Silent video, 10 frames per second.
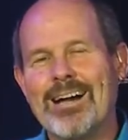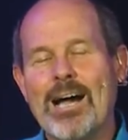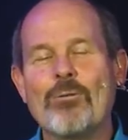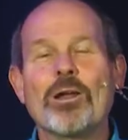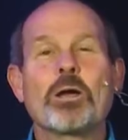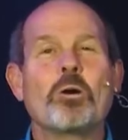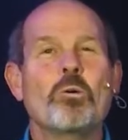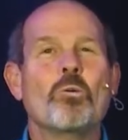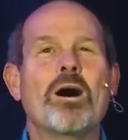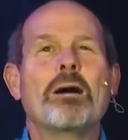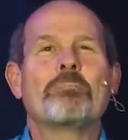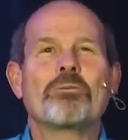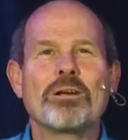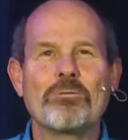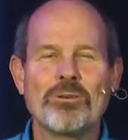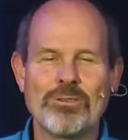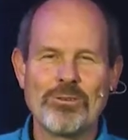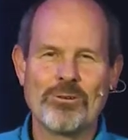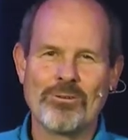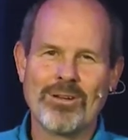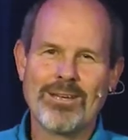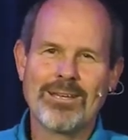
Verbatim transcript: I want to cooperate with you